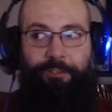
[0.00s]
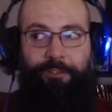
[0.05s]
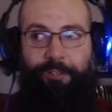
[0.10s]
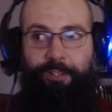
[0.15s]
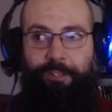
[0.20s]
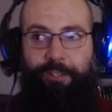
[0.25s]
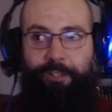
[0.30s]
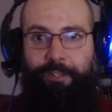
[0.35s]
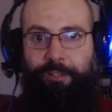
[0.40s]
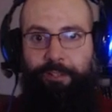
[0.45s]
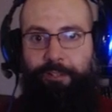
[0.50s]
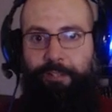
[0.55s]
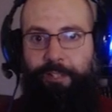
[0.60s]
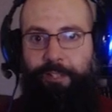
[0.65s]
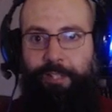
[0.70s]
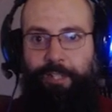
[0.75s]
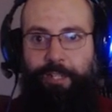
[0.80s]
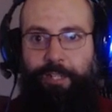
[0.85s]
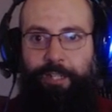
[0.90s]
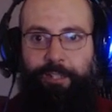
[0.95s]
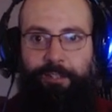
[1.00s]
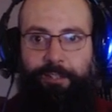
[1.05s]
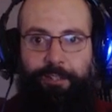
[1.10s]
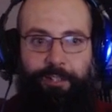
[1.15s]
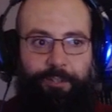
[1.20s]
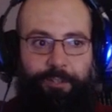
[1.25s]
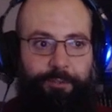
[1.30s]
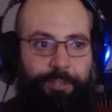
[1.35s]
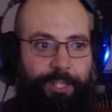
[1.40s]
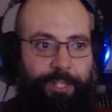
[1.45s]
at a
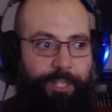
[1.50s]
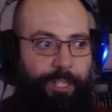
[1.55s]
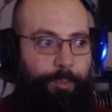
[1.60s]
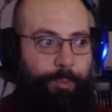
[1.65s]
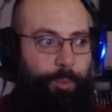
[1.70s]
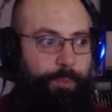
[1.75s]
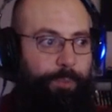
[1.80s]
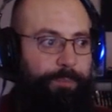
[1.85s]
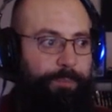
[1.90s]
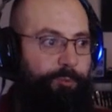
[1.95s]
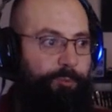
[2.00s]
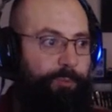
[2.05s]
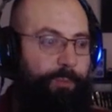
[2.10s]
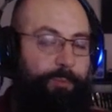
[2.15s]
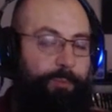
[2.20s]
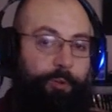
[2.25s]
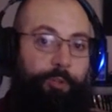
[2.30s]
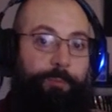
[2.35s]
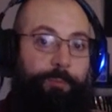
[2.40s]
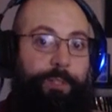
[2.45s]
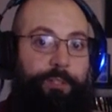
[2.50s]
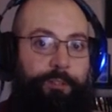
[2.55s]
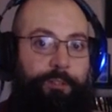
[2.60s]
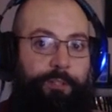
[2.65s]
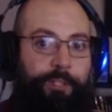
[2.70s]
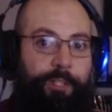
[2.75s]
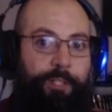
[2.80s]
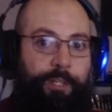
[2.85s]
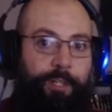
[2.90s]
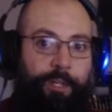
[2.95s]
little tiny one-bedroom apartment
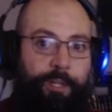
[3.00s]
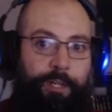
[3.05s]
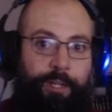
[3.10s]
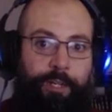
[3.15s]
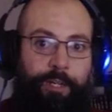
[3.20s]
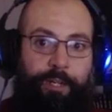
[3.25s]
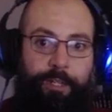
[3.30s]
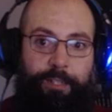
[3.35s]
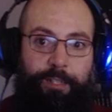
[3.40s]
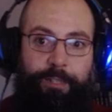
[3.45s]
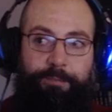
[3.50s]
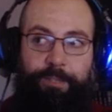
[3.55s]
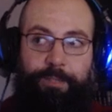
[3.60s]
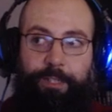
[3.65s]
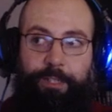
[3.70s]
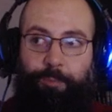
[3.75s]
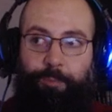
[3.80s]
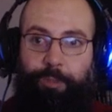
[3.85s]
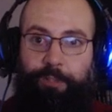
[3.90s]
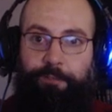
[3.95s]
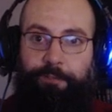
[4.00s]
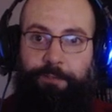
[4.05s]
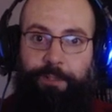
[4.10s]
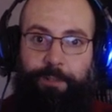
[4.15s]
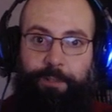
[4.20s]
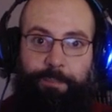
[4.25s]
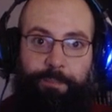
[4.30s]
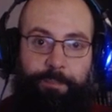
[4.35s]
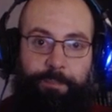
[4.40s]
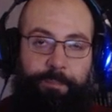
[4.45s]
I lived in with
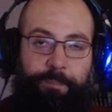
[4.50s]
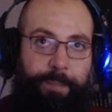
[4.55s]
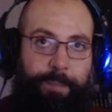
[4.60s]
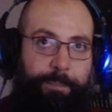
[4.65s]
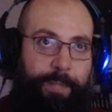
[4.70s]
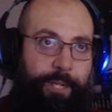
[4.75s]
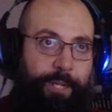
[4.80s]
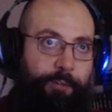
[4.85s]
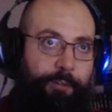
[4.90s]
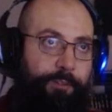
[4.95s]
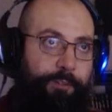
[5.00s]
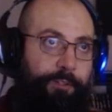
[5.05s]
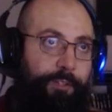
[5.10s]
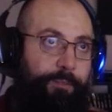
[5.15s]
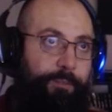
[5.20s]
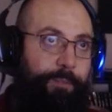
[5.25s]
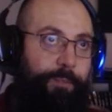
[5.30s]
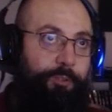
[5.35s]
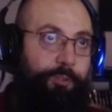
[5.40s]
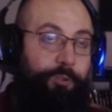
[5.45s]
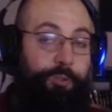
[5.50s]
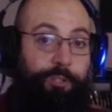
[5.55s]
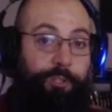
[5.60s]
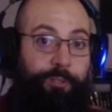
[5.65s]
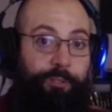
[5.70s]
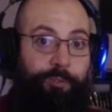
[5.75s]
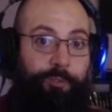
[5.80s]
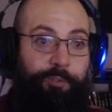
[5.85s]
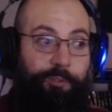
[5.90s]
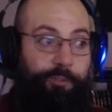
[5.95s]
my parents and my two younger
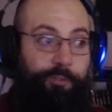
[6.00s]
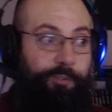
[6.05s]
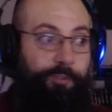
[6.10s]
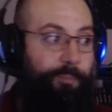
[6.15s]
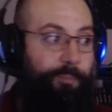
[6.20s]
brothers.